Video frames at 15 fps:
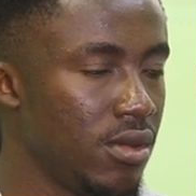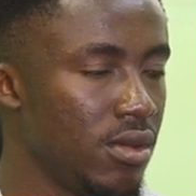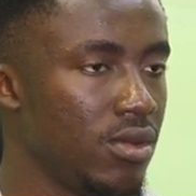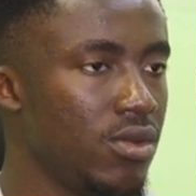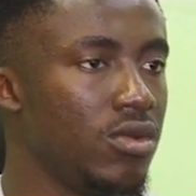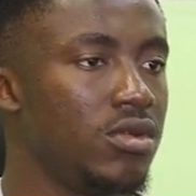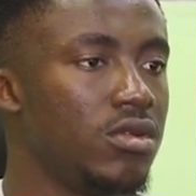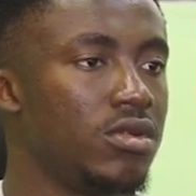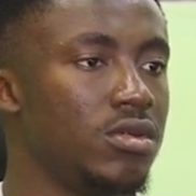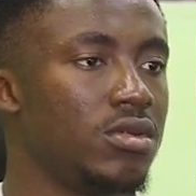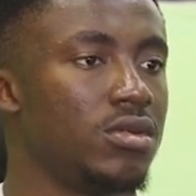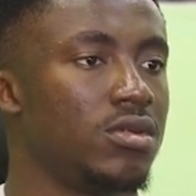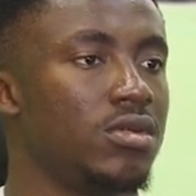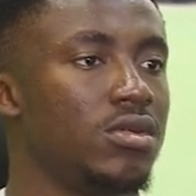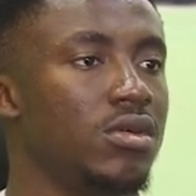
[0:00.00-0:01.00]
Good.
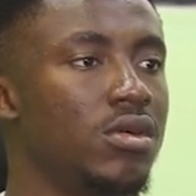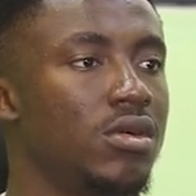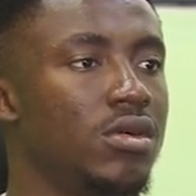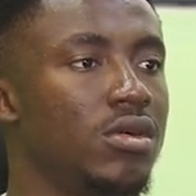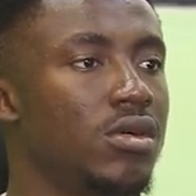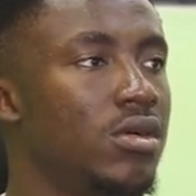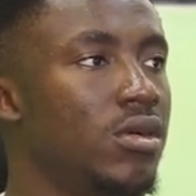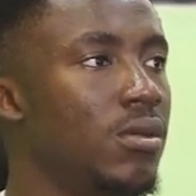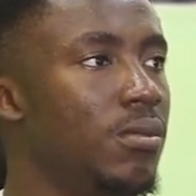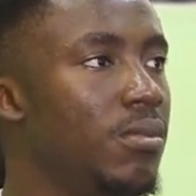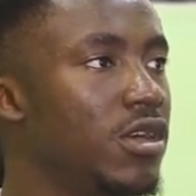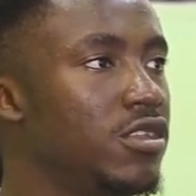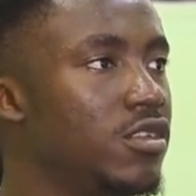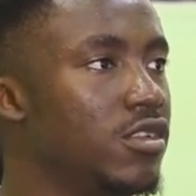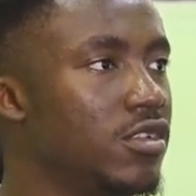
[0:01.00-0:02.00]

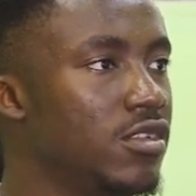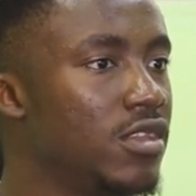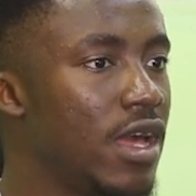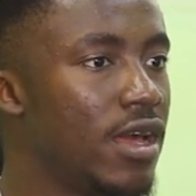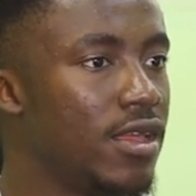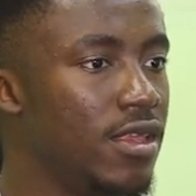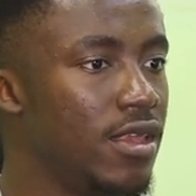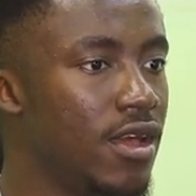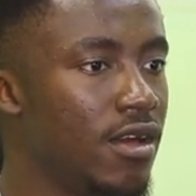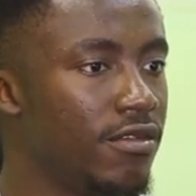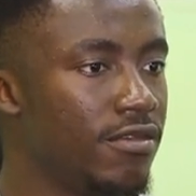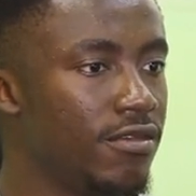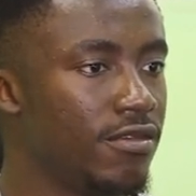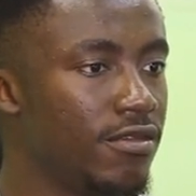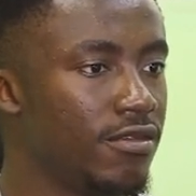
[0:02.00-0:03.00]
But is that
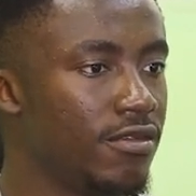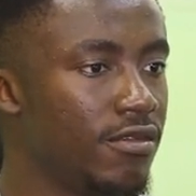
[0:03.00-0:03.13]
enough?